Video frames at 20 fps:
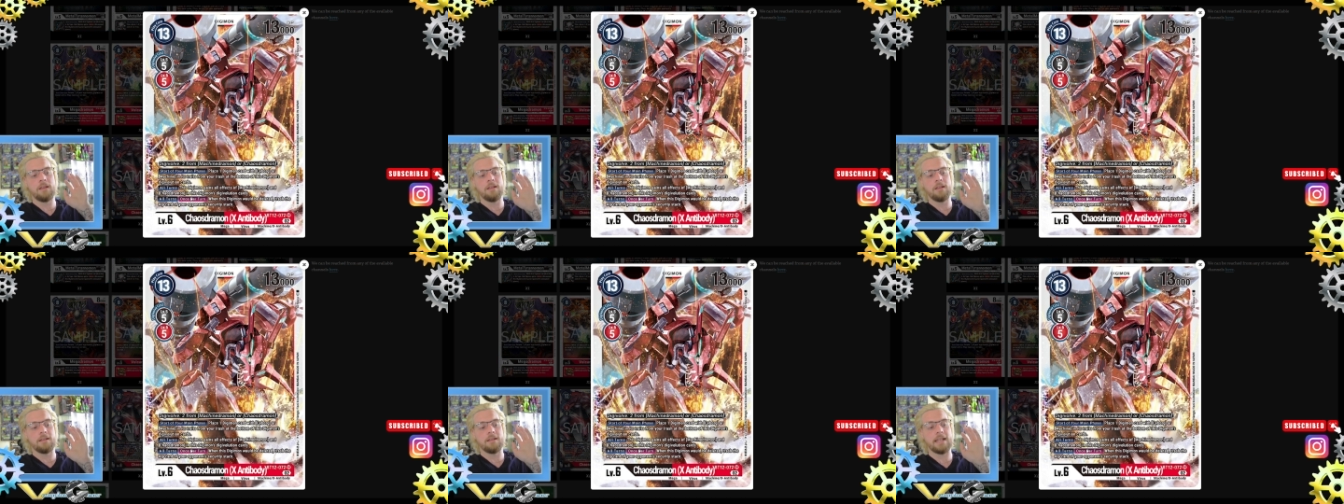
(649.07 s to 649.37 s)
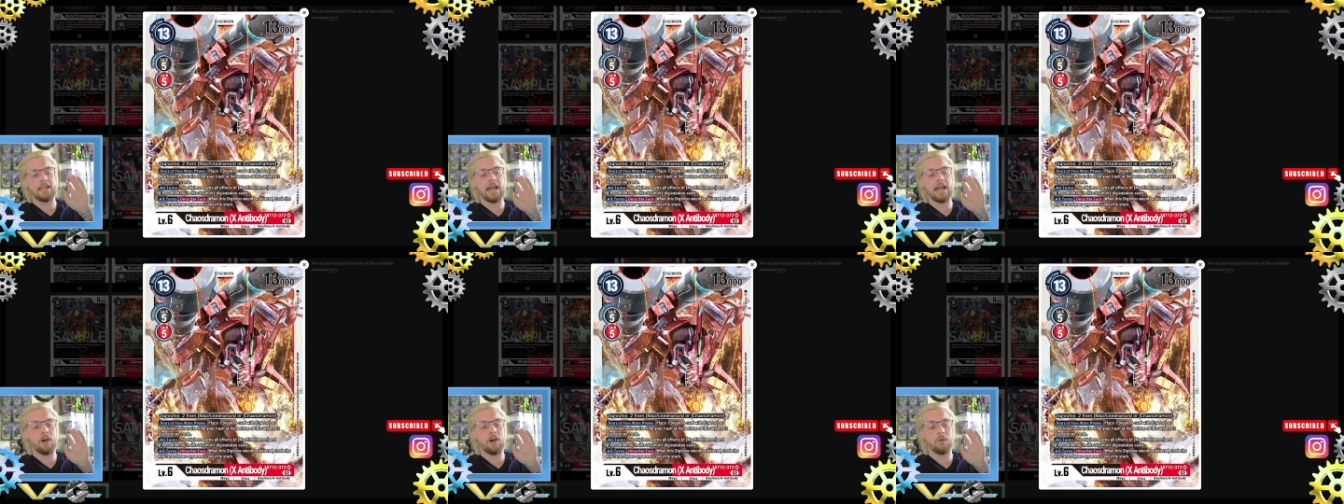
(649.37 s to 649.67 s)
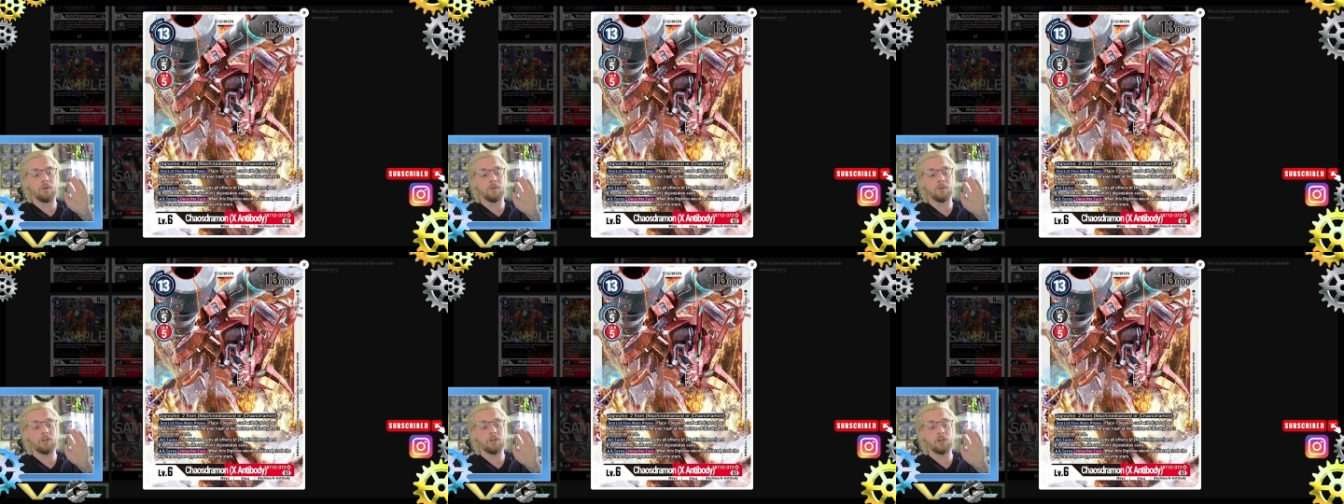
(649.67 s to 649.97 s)

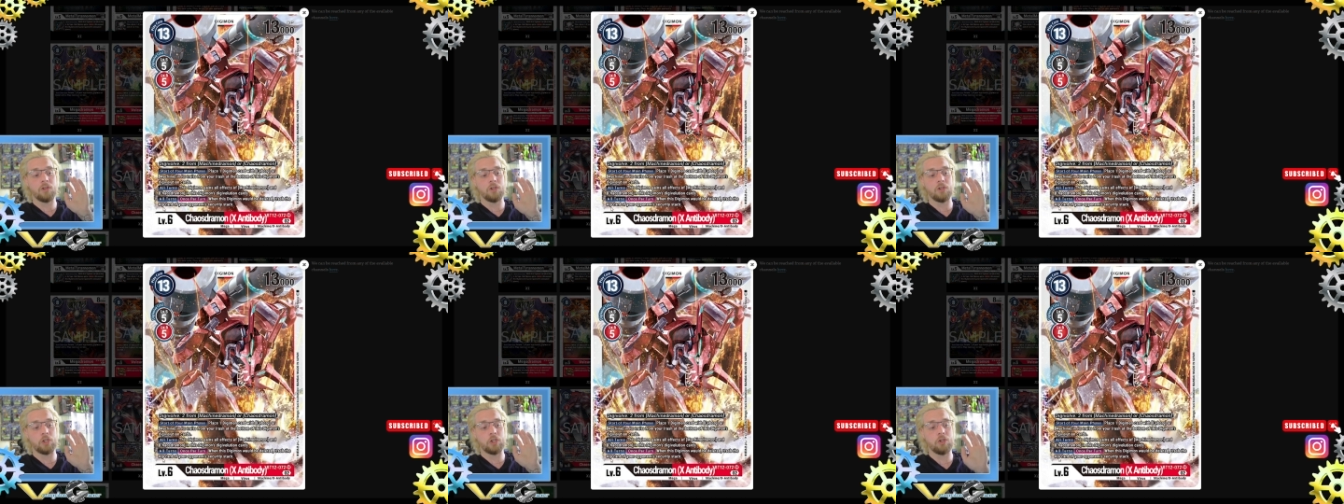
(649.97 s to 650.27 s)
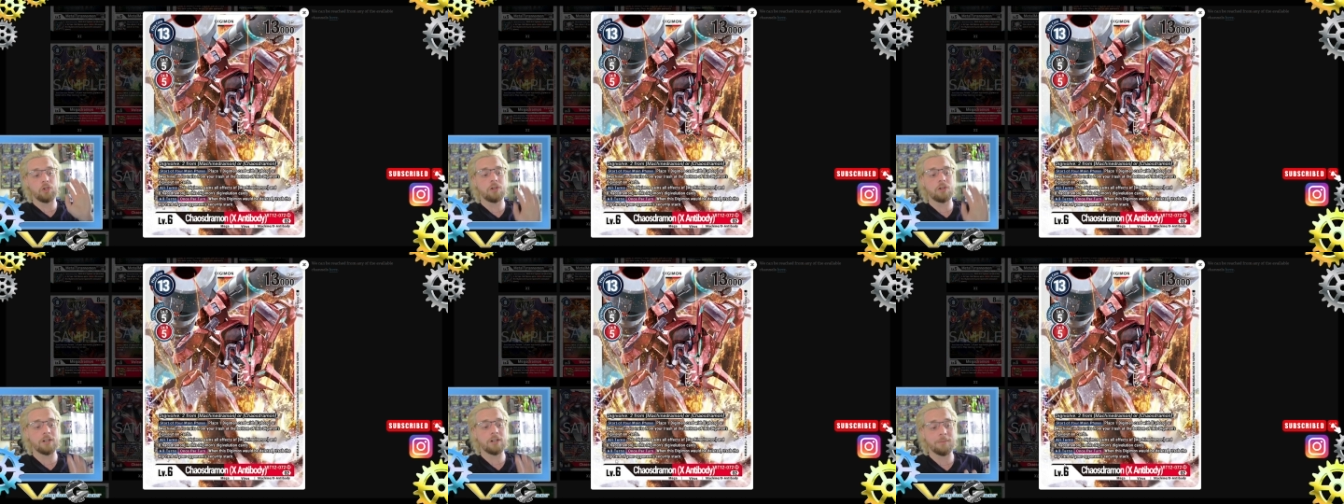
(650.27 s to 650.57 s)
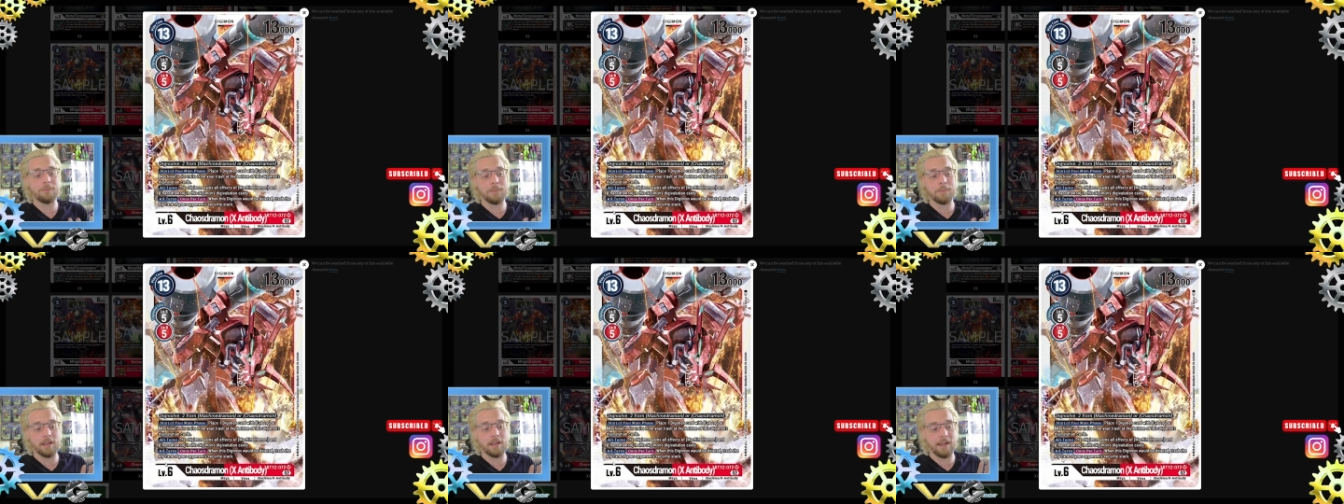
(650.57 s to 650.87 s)
Now, you could
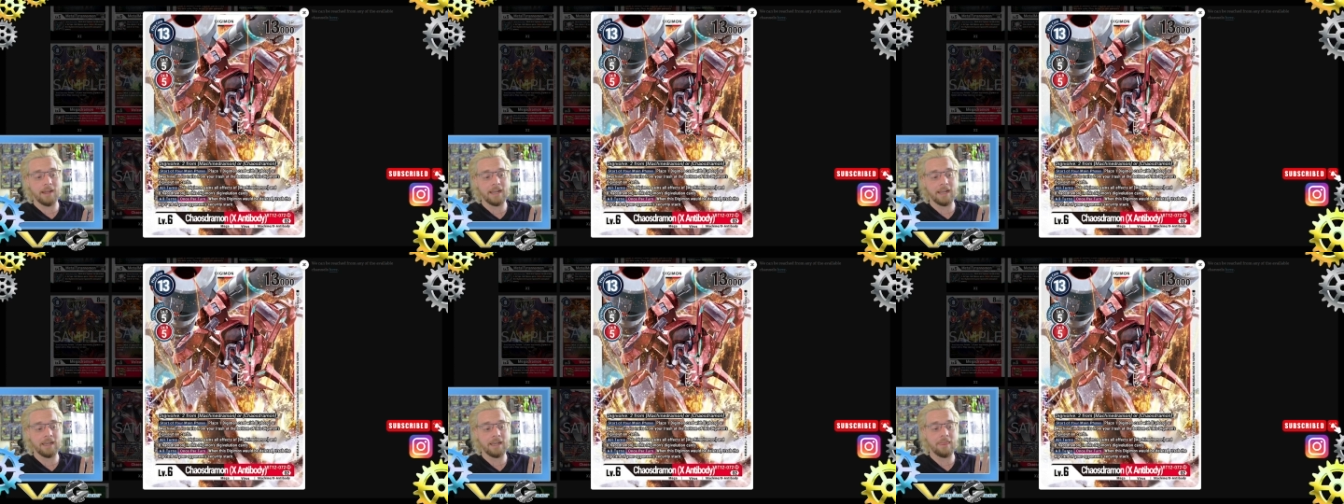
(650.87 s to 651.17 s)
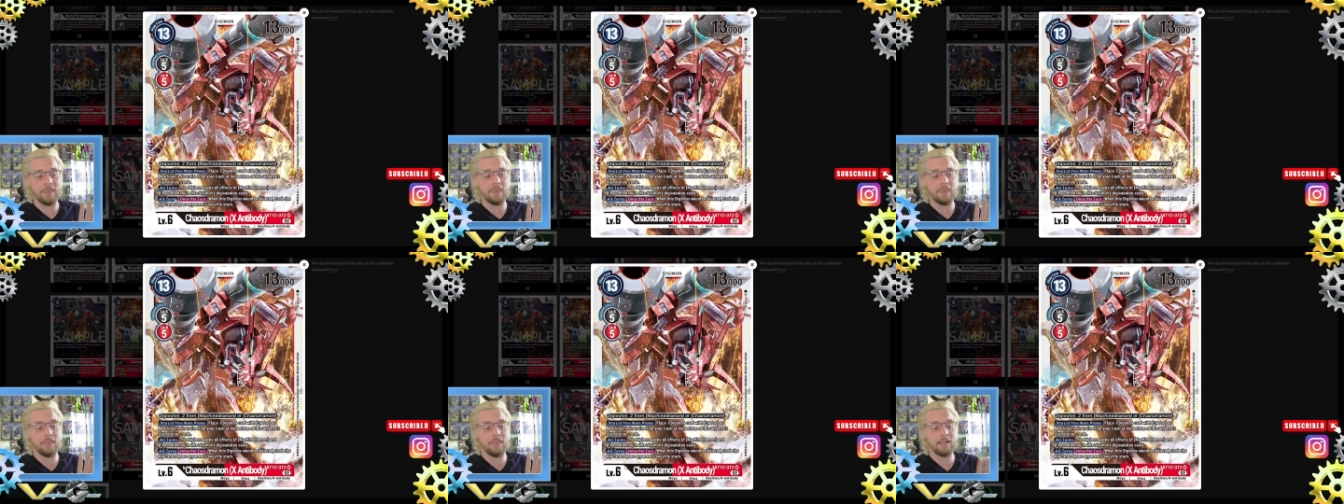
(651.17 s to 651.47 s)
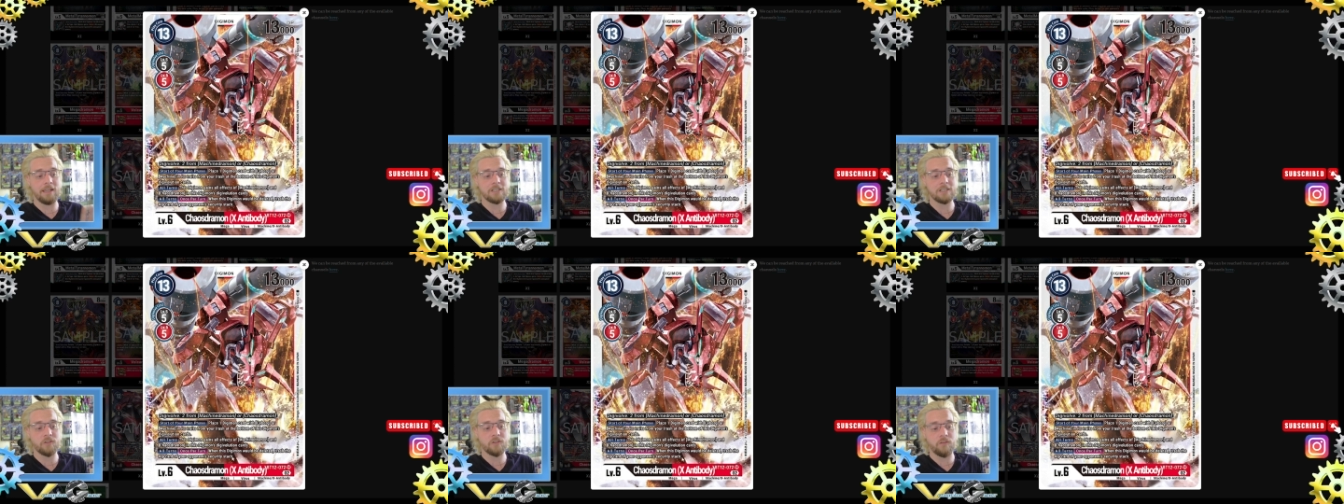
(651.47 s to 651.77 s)
apply
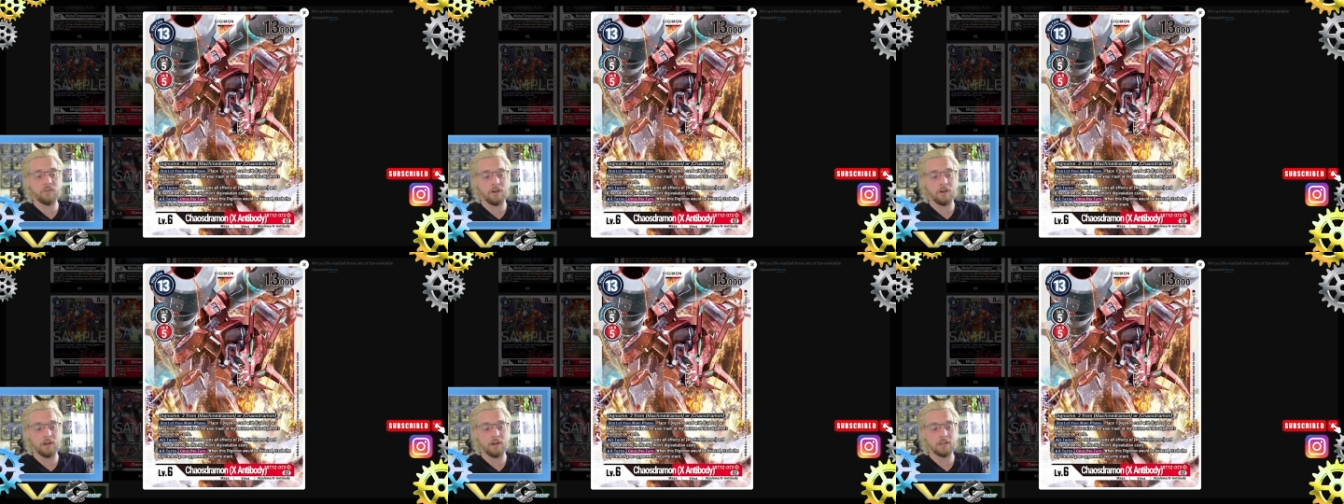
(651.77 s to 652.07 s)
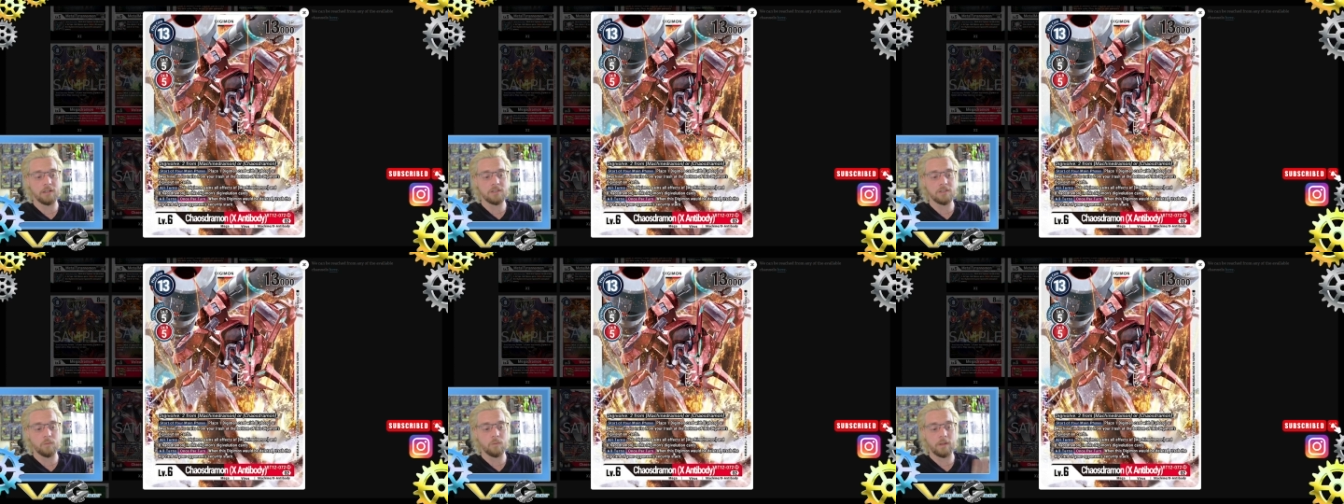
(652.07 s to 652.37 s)
this first.